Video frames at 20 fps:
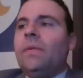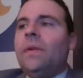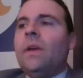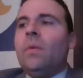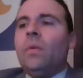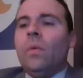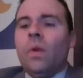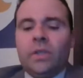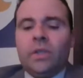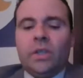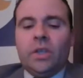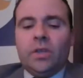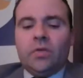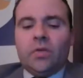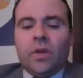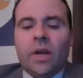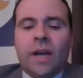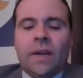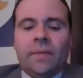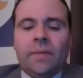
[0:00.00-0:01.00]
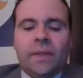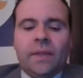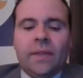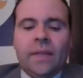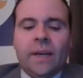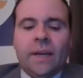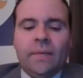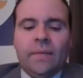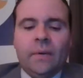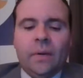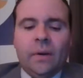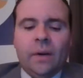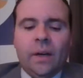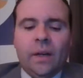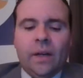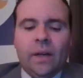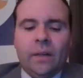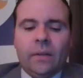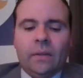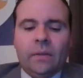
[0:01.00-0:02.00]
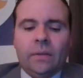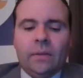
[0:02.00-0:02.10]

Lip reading: wasn't drafted that far down.